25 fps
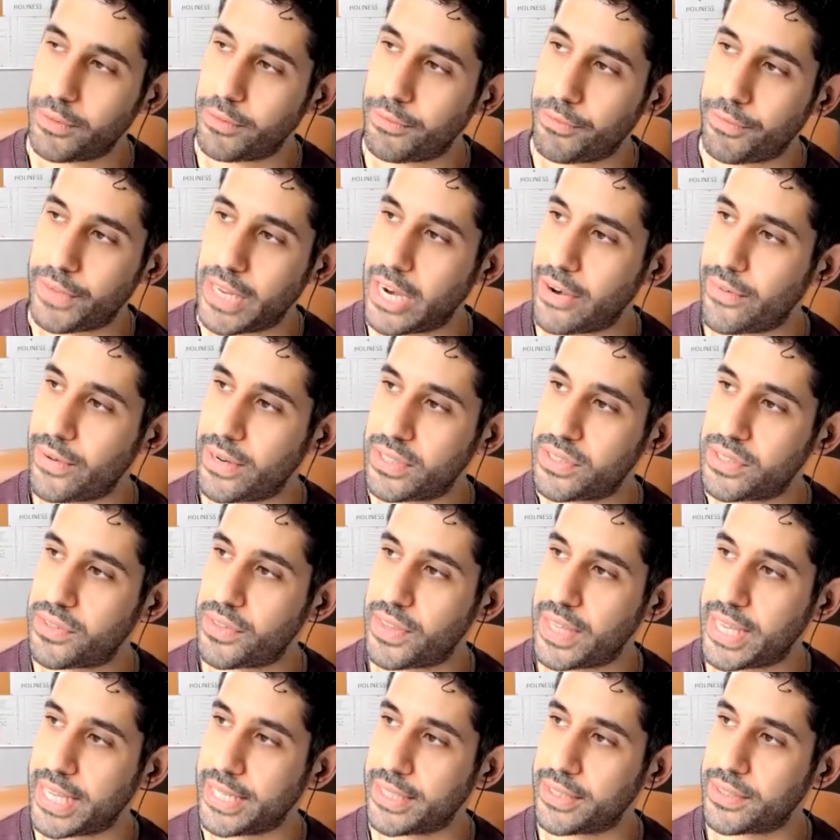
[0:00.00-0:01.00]
various
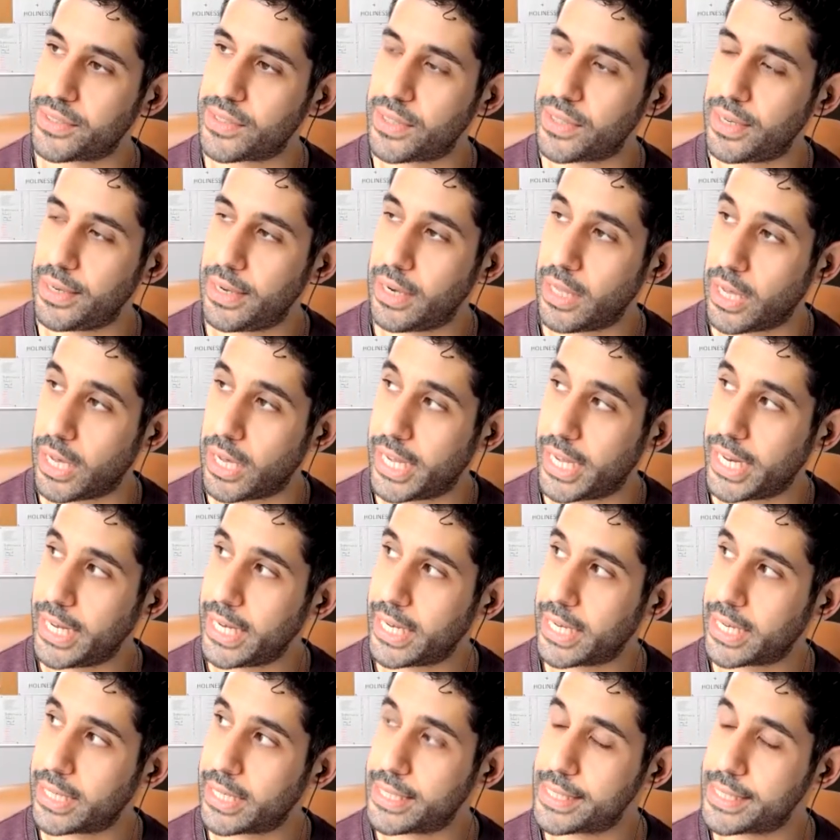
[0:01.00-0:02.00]
things
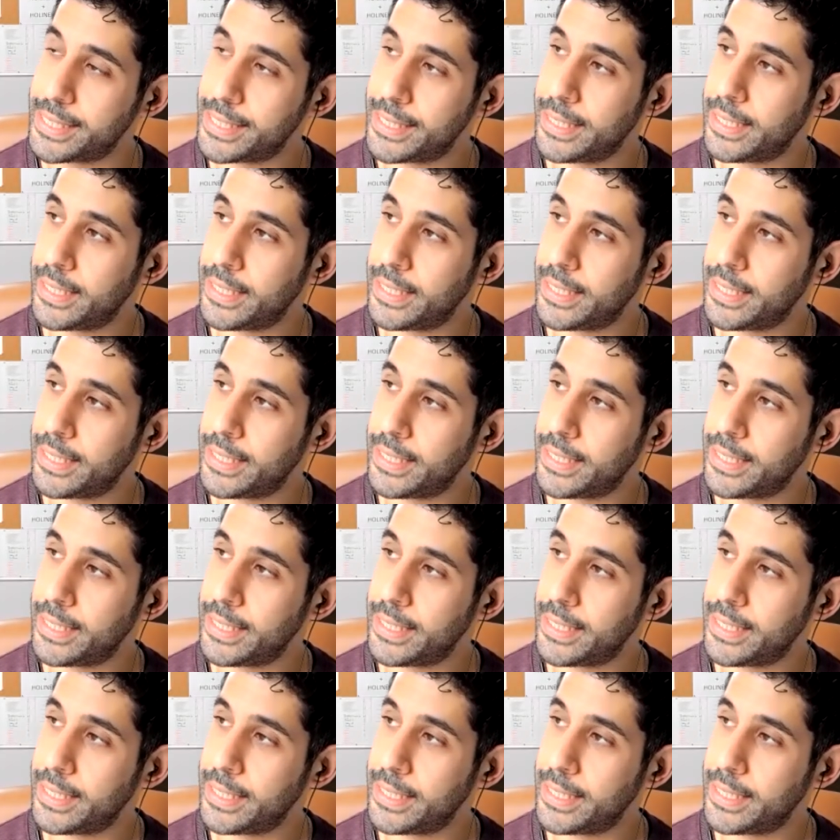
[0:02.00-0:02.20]
like,